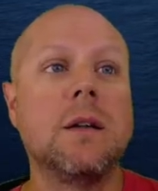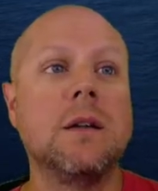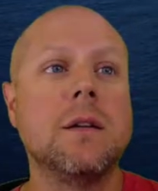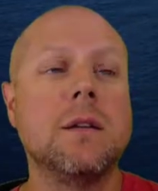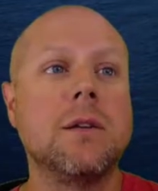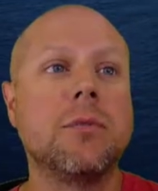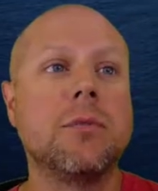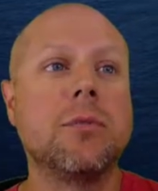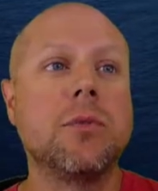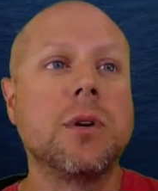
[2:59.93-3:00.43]

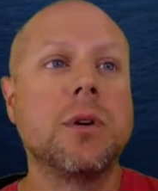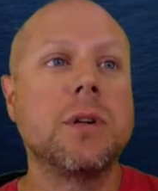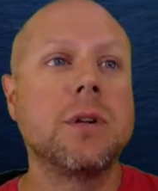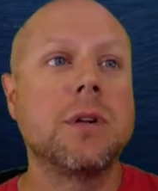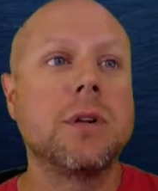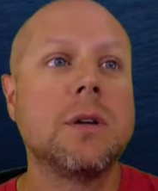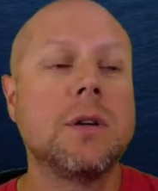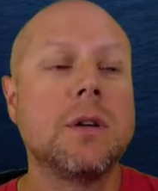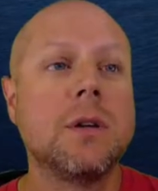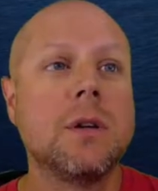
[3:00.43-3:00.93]
different
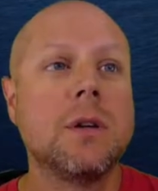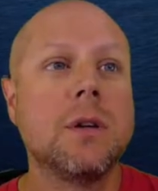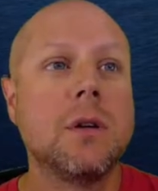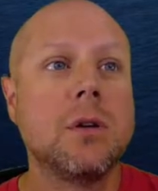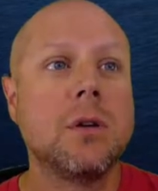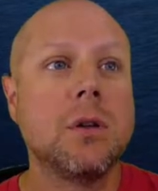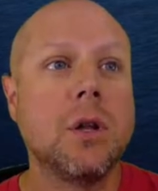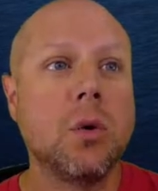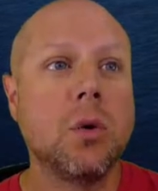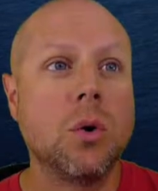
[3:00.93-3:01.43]

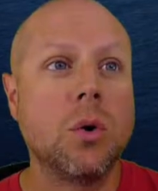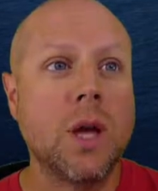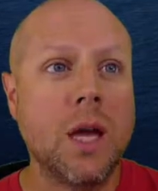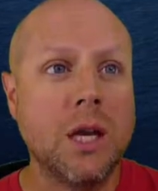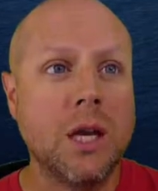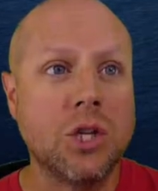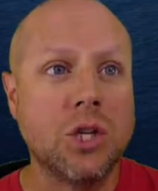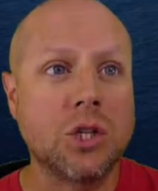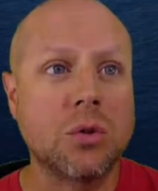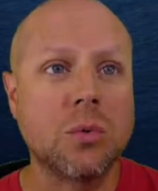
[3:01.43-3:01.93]

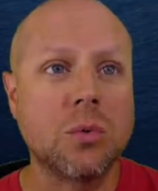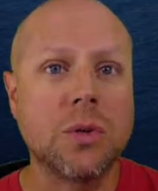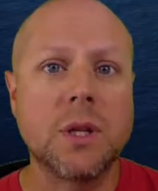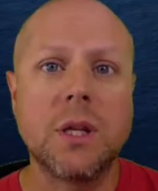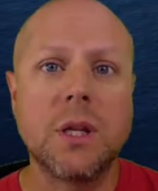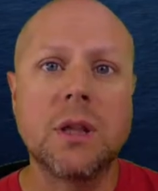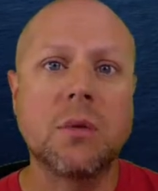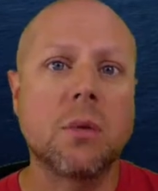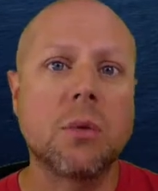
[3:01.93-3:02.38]
location within the